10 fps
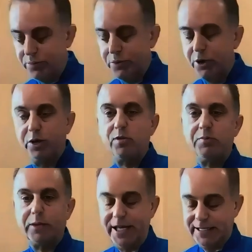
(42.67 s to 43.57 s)
You could
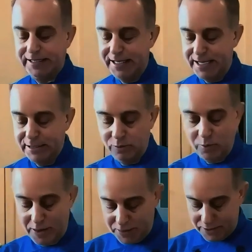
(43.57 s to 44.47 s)
replace this
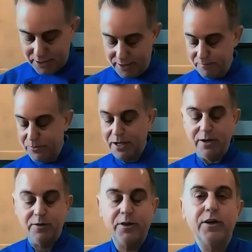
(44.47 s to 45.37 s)
with the
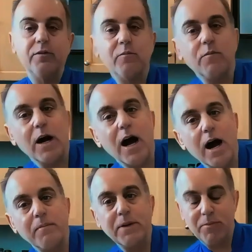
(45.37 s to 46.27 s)

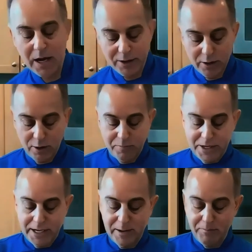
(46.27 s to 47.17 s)
almond butter or
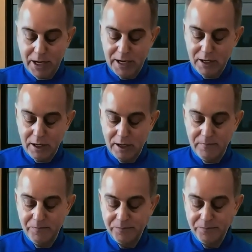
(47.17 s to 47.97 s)
peanut butter.